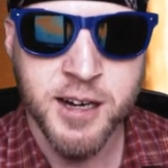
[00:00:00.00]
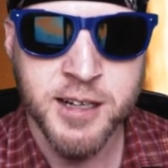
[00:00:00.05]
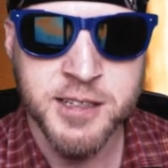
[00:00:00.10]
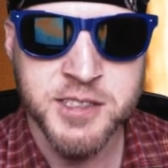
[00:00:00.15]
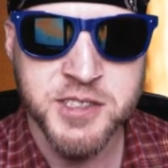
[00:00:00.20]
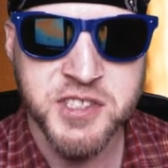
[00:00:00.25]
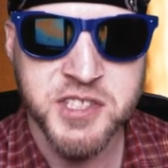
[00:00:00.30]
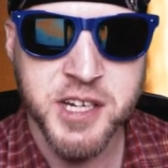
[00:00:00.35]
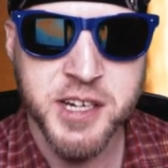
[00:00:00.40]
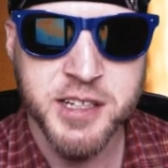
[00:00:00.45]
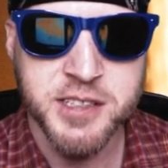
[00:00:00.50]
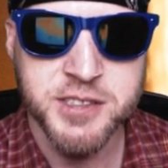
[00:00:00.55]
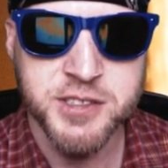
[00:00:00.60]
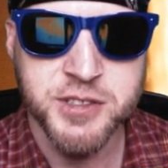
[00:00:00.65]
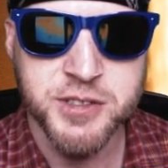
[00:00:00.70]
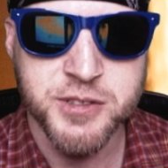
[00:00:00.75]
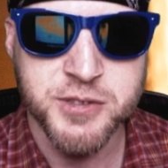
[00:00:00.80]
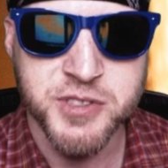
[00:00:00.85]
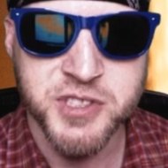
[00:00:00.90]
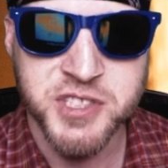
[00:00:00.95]
decided
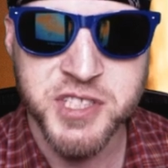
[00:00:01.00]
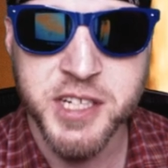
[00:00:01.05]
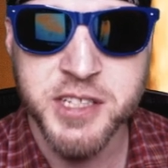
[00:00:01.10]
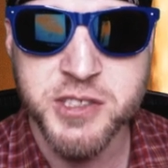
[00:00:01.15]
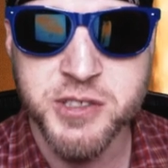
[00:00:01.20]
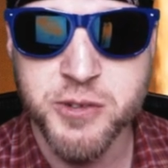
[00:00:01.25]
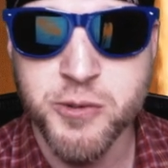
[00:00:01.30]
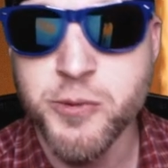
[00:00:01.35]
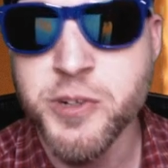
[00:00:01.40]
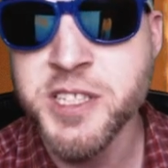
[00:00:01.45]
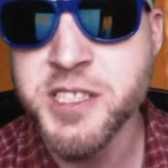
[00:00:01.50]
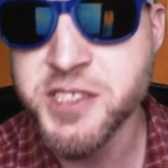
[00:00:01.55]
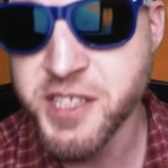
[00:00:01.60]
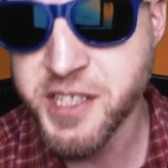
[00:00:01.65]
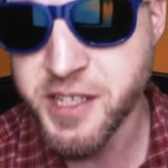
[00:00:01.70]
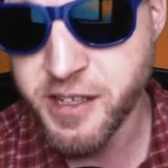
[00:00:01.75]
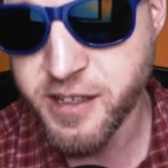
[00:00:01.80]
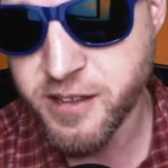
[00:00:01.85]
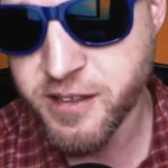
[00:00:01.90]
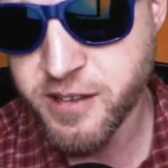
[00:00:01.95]
to schedule a
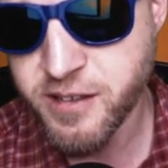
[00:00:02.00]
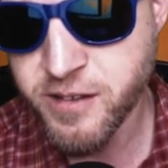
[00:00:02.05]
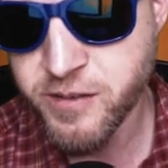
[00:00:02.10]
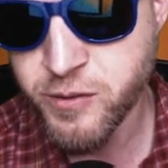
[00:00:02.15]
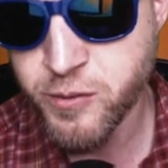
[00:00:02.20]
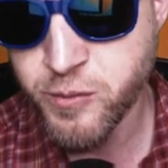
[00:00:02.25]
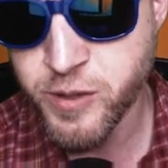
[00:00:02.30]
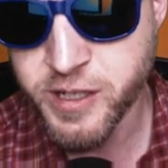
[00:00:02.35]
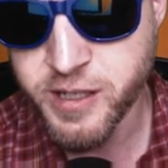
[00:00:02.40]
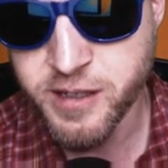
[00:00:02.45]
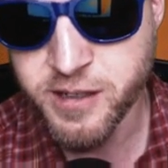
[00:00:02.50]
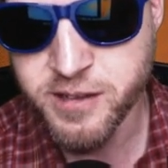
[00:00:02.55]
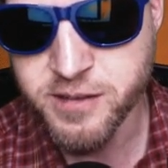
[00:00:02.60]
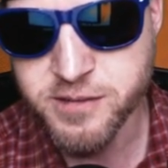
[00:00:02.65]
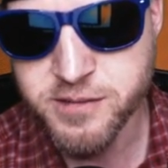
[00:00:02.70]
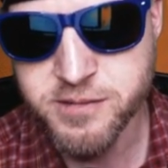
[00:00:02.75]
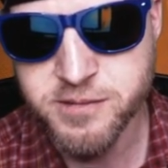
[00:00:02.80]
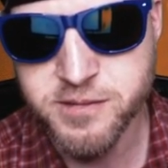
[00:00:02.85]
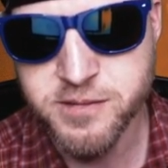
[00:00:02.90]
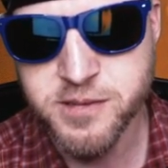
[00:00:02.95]
retake of the written
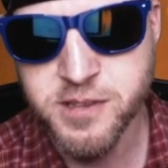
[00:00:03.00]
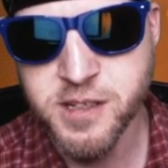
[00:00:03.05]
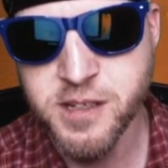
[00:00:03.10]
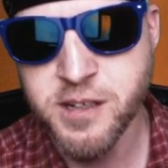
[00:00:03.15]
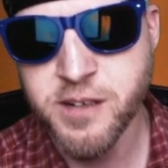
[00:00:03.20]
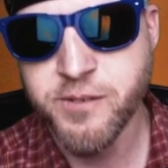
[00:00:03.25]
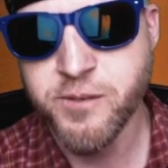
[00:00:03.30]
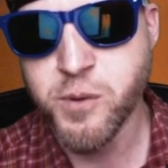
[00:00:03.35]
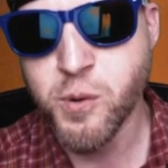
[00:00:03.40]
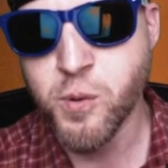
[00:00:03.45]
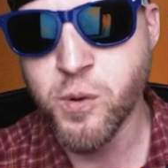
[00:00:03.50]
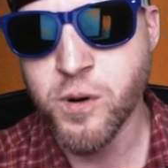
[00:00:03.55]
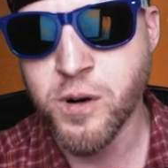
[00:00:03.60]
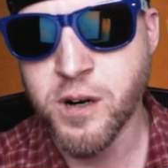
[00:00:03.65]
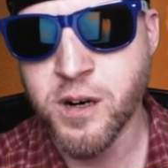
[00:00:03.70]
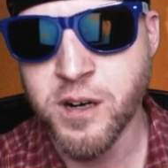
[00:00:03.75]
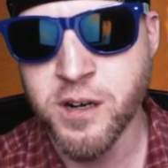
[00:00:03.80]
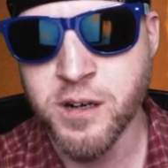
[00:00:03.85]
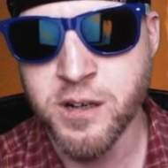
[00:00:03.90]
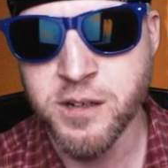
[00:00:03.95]

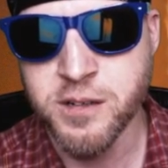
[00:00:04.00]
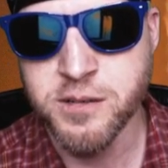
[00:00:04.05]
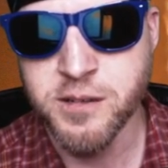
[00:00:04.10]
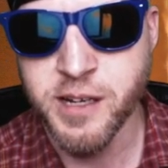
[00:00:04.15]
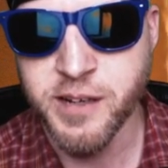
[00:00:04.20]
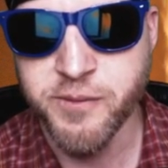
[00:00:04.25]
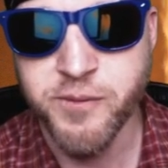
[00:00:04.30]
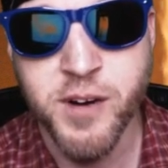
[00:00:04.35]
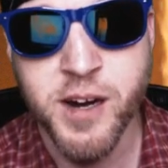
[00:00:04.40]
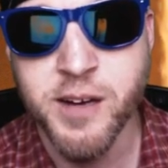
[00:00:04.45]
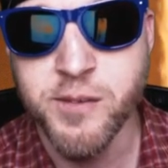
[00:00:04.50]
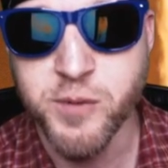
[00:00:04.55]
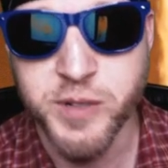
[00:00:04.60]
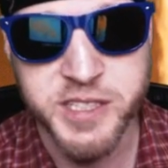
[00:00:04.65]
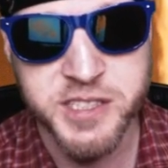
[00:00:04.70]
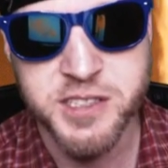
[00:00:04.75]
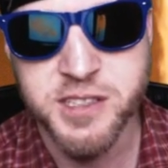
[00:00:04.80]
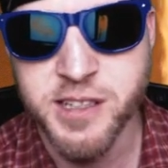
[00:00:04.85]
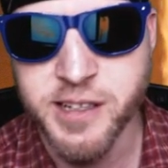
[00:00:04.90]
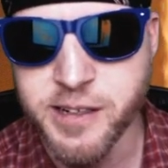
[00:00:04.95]
for like 5
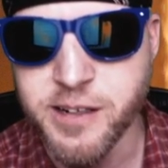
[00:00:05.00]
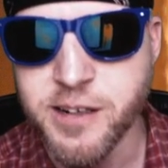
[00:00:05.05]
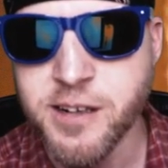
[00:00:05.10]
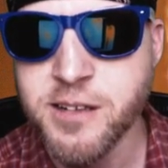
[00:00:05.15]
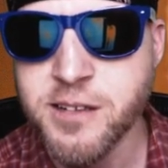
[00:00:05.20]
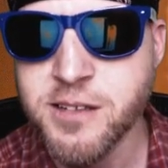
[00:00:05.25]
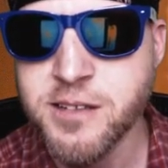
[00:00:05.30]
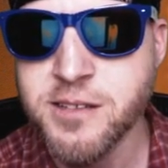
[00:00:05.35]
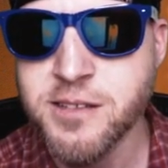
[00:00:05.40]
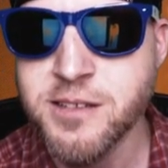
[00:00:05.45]
weeks later.